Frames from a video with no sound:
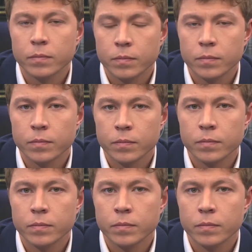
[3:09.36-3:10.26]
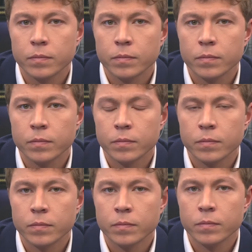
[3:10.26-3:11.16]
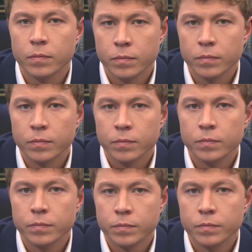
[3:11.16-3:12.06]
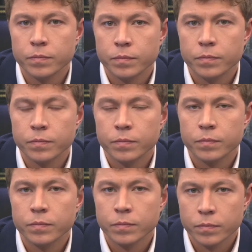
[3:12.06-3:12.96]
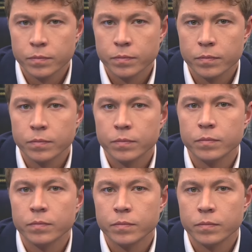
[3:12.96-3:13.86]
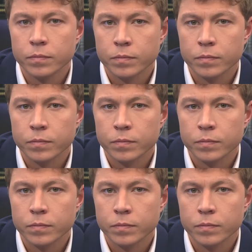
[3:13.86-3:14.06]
The person shown says nothing.